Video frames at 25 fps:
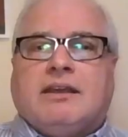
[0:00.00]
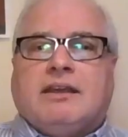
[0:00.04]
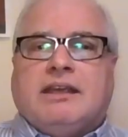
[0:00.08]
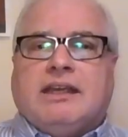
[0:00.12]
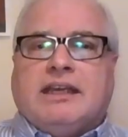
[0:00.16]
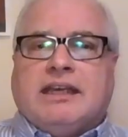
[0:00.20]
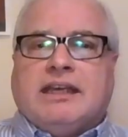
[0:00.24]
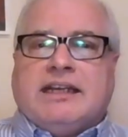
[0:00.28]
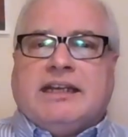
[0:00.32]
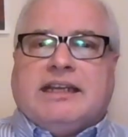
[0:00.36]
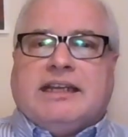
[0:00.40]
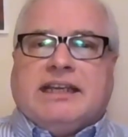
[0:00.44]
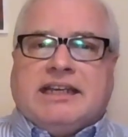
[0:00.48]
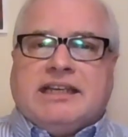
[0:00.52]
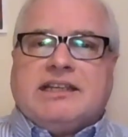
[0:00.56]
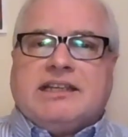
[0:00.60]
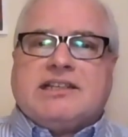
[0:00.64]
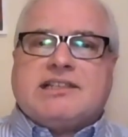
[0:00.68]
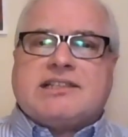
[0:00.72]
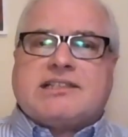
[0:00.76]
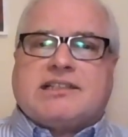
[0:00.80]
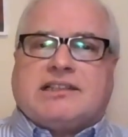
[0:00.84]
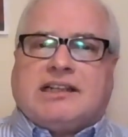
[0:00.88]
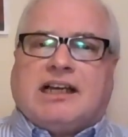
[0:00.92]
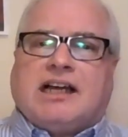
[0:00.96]
It
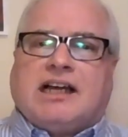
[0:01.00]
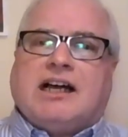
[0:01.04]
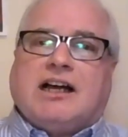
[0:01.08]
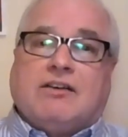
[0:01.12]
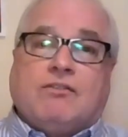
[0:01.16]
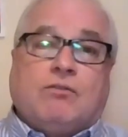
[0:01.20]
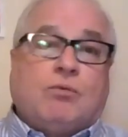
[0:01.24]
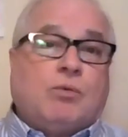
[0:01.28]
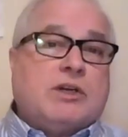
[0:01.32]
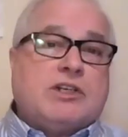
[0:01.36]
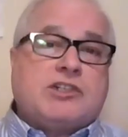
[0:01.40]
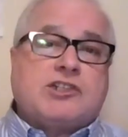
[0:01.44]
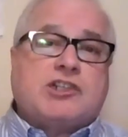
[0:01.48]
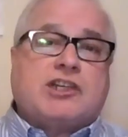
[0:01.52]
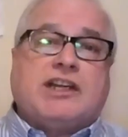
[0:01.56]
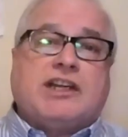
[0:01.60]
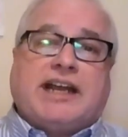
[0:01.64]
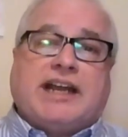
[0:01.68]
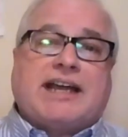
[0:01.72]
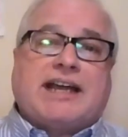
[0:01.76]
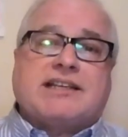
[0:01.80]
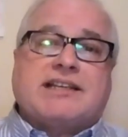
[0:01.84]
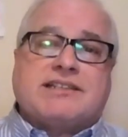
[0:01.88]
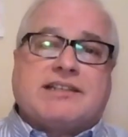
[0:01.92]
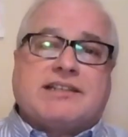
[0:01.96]
is love which
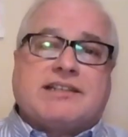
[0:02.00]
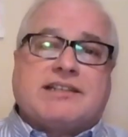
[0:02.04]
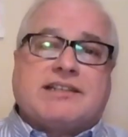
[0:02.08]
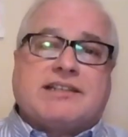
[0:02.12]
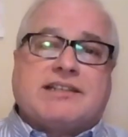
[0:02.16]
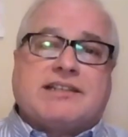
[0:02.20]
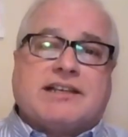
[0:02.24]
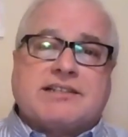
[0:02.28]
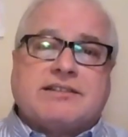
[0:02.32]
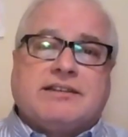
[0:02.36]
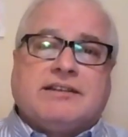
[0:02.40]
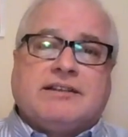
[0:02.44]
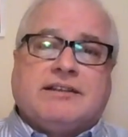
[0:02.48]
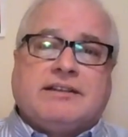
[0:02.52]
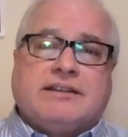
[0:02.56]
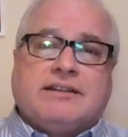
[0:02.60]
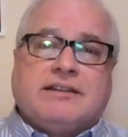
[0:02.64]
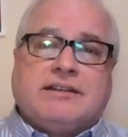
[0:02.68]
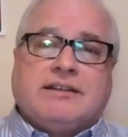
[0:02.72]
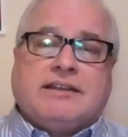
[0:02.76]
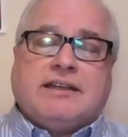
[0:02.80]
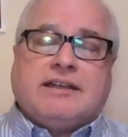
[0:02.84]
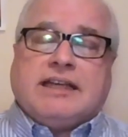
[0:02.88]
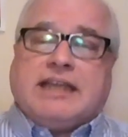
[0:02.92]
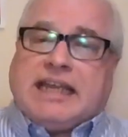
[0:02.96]
connects us.
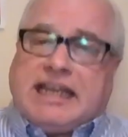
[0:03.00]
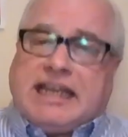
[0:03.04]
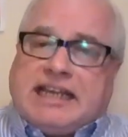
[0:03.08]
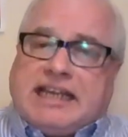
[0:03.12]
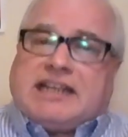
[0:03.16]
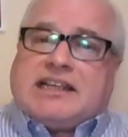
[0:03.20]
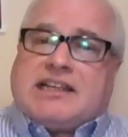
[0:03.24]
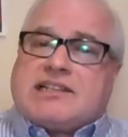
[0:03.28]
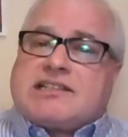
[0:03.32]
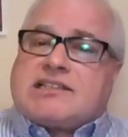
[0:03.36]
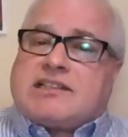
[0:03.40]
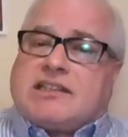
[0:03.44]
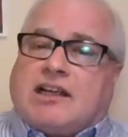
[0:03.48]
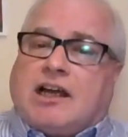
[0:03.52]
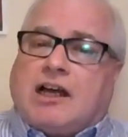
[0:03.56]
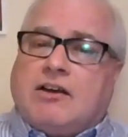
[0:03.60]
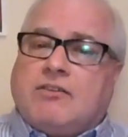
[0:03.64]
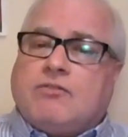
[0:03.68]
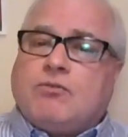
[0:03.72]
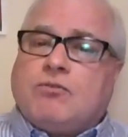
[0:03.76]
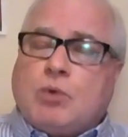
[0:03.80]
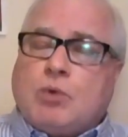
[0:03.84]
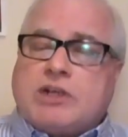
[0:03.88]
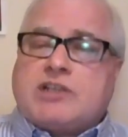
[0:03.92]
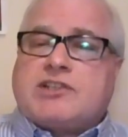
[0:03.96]
It is
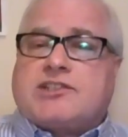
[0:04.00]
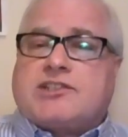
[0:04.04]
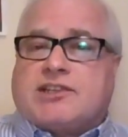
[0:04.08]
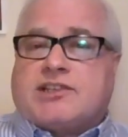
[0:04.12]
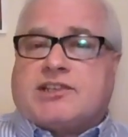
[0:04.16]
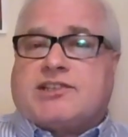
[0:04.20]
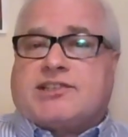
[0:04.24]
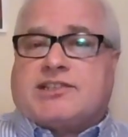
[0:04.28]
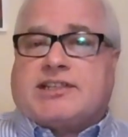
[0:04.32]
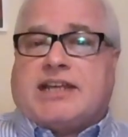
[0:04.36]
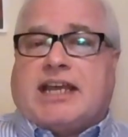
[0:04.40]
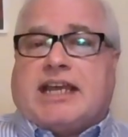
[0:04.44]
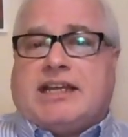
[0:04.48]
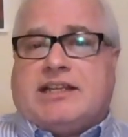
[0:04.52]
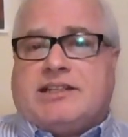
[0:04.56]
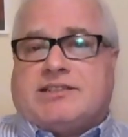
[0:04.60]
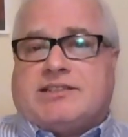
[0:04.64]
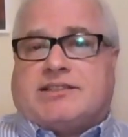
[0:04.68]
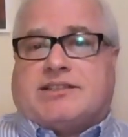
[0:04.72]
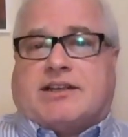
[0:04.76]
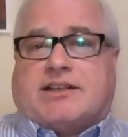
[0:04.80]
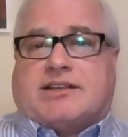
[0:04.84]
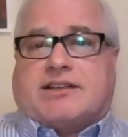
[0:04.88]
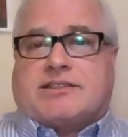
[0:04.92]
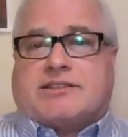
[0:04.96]
love which sustains
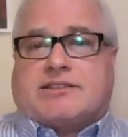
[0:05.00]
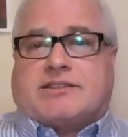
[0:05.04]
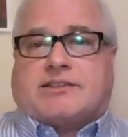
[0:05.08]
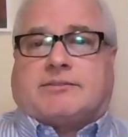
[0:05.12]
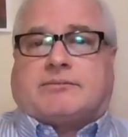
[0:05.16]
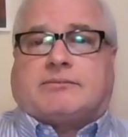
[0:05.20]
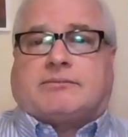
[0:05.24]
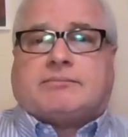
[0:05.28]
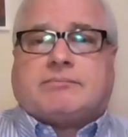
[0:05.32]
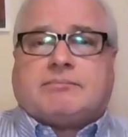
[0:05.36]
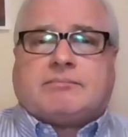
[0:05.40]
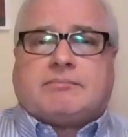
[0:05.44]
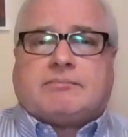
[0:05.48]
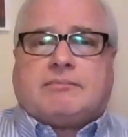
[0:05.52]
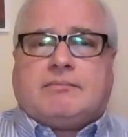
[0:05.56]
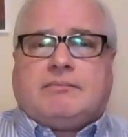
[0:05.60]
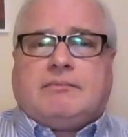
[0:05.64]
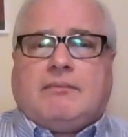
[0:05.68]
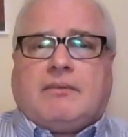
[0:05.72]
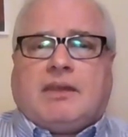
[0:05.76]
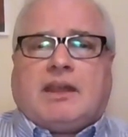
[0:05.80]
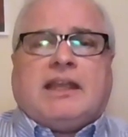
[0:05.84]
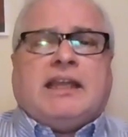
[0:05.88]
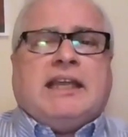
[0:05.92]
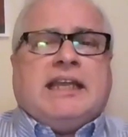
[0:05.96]
us.
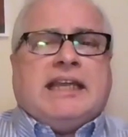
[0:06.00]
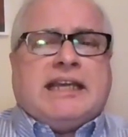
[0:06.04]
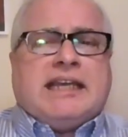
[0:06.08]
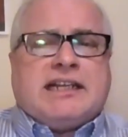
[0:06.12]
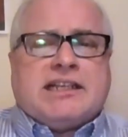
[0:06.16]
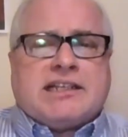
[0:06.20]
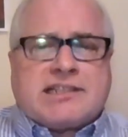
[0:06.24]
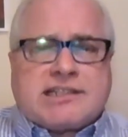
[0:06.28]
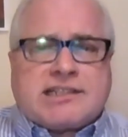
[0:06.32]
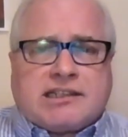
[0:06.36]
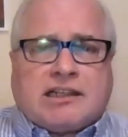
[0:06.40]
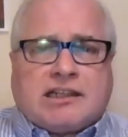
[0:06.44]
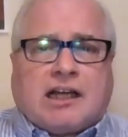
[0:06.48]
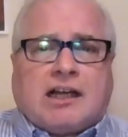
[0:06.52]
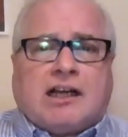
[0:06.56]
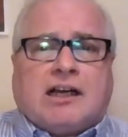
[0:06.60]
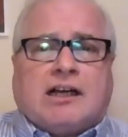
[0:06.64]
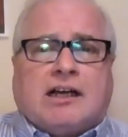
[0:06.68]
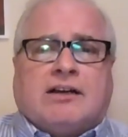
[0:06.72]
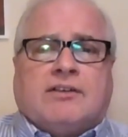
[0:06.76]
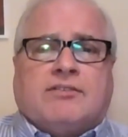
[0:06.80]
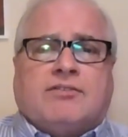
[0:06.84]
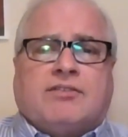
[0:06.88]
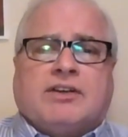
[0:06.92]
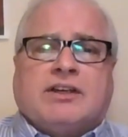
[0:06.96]
It is
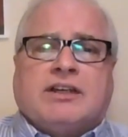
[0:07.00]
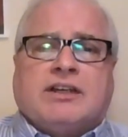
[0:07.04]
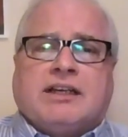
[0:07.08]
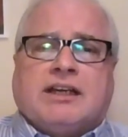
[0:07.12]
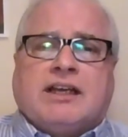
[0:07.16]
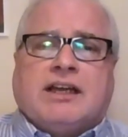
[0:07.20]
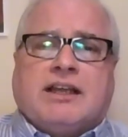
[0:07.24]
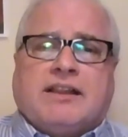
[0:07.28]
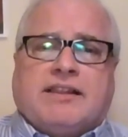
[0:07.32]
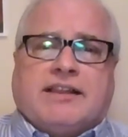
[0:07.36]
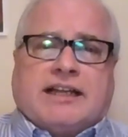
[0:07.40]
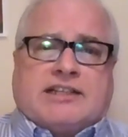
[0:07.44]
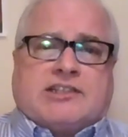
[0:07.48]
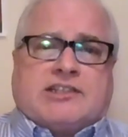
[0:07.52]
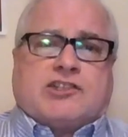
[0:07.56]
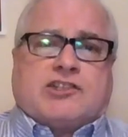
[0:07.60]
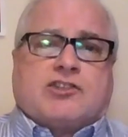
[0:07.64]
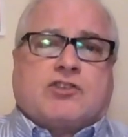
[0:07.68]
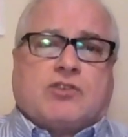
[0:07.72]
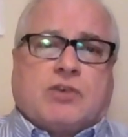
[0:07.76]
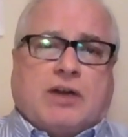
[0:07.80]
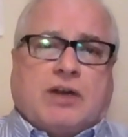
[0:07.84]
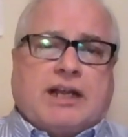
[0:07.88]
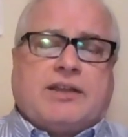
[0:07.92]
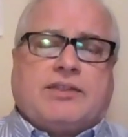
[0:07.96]
love that
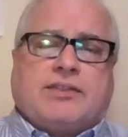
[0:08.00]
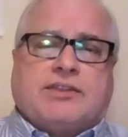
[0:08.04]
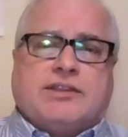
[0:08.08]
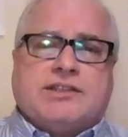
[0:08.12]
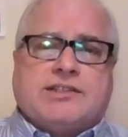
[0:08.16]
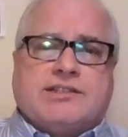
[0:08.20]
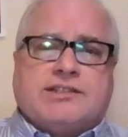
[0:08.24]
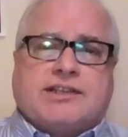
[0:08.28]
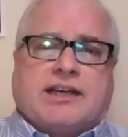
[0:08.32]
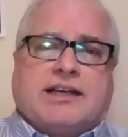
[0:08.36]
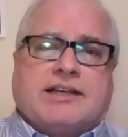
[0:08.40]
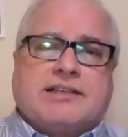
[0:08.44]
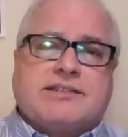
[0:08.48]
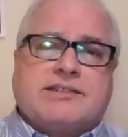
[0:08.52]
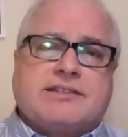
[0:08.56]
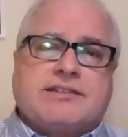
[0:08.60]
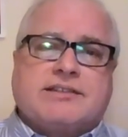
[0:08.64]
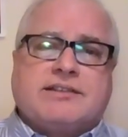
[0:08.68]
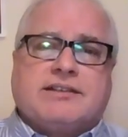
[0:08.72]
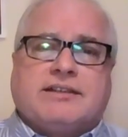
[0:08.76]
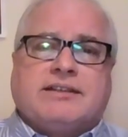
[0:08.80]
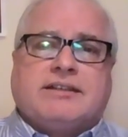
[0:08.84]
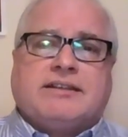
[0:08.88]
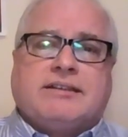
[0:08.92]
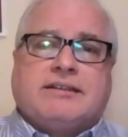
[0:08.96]
strengthens us.
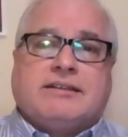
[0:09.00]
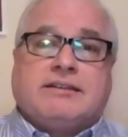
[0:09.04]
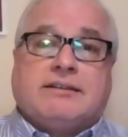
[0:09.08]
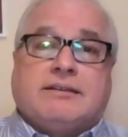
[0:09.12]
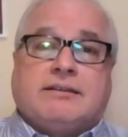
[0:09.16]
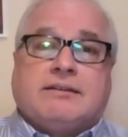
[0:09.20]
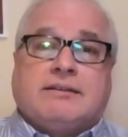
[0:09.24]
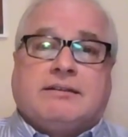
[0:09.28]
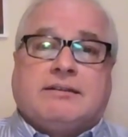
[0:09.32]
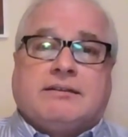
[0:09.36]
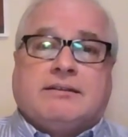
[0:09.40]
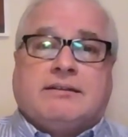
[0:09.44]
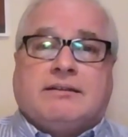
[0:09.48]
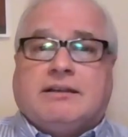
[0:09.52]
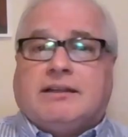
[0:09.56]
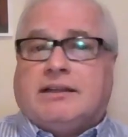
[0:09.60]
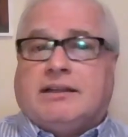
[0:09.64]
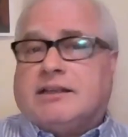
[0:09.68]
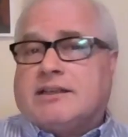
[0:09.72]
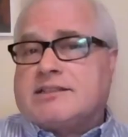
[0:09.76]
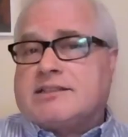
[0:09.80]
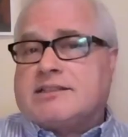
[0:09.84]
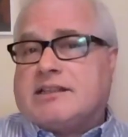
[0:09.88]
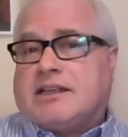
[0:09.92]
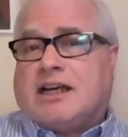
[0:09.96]
It
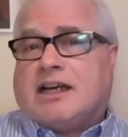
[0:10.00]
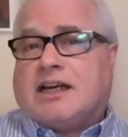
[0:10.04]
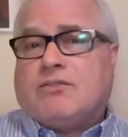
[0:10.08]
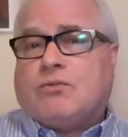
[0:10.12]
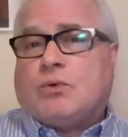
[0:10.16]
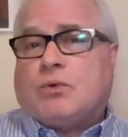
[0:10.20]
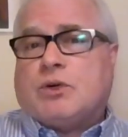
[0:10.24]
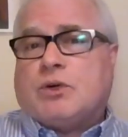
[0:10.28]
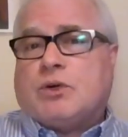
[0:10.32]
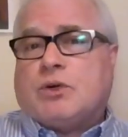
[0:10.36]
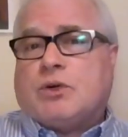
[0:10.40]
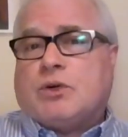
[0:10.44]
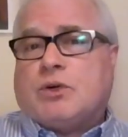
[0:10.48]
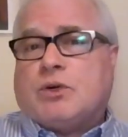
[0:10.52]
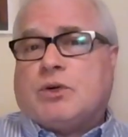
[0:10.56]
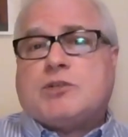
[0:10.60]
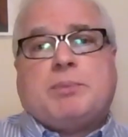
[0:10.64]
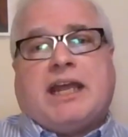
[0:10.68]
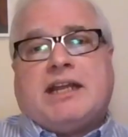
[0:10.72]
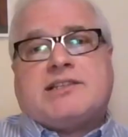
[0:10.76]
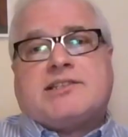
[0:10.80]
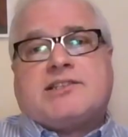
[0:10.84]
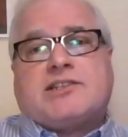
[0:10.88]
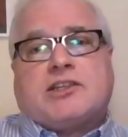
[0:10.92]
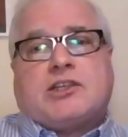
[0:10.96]
is love
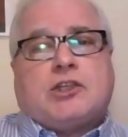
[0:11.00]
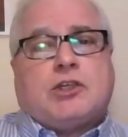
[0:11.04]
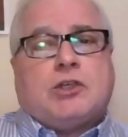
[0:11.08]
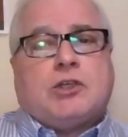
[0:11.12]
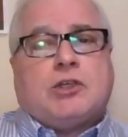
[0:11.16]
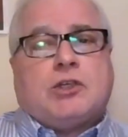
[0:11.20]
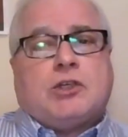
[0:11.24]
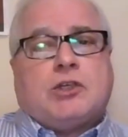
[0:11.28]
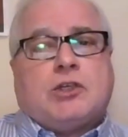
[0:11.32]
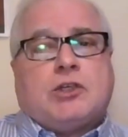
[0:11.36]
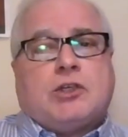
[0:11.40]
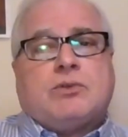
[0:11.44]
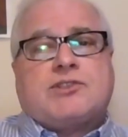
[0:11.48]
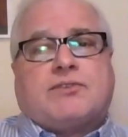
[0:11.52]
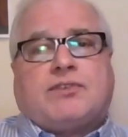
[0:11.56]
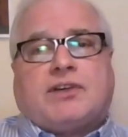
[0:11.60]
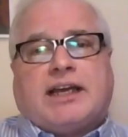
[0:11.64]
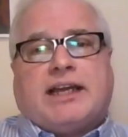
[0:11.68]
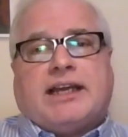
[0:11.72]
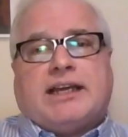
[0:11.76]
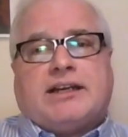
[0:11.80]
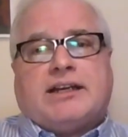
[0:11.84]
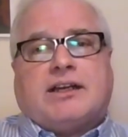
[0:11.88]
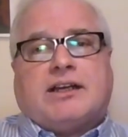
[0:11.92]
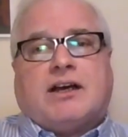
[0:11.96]
which paints the hues
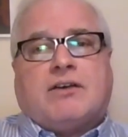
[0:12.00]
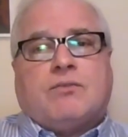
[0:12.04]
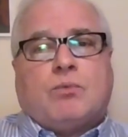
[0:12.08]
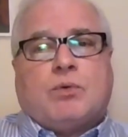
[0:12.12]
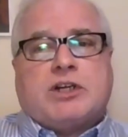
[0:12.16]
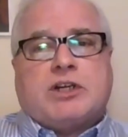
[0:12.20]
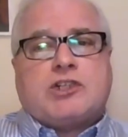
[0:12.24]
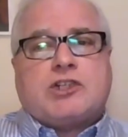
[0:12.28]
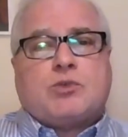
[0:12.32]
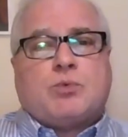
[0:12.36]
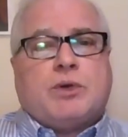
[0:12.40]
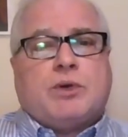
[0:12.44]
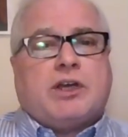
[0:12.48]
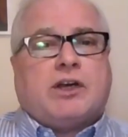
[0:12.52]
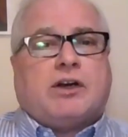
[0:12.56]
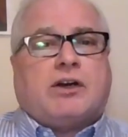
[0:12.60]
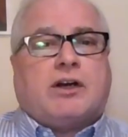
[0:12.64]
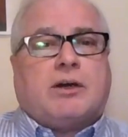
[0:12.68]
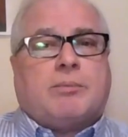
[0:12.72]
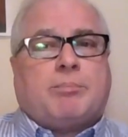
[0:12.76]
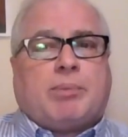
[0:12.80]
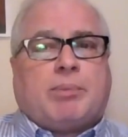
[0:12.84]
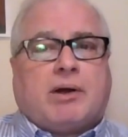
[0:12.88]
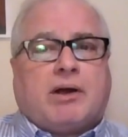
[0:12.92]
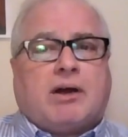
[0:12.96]
of light of which
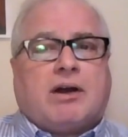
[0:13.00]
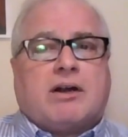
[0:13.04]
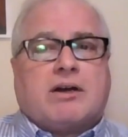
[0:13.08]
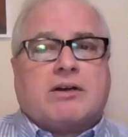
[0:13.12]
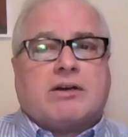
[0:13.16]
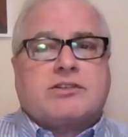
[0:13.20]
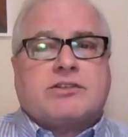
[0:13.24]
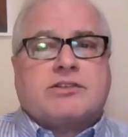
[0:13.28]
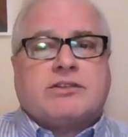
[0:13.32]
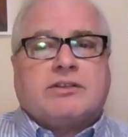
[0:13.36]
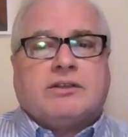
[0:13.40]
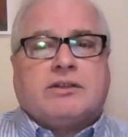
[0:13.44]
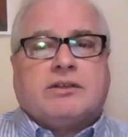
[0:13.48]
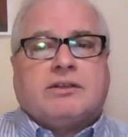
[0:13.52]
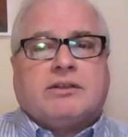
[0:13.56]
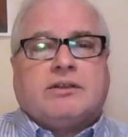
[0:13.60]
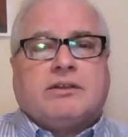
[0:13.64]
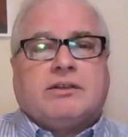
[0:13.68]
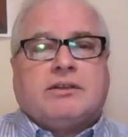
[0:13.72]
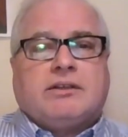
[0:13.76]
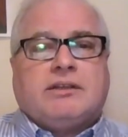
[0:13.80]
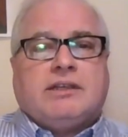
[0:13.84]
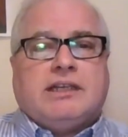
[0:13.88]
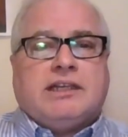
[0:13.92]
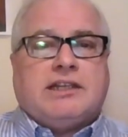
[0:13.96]
we are a part
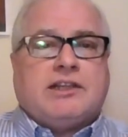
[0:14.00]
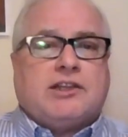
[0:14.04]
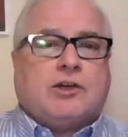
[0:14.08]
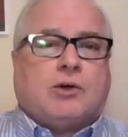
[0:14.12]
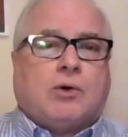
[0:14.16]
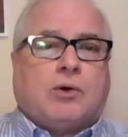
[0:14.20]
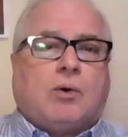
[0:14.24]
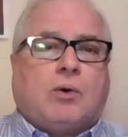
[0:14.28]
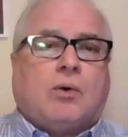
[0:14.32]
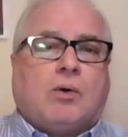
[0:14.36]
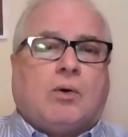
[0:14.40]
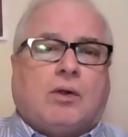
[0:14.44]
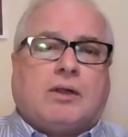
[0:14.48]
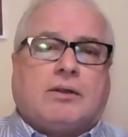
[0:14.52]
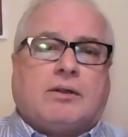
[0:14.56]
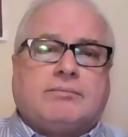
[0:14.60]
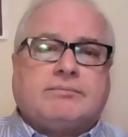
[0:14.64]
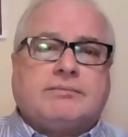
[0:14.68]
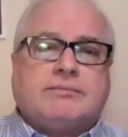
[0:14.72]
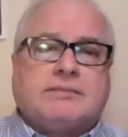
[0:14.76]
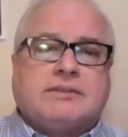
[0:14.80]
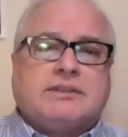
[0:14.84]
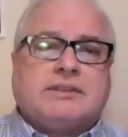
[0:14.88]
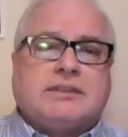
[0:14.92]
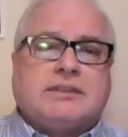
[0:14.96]
in the whole.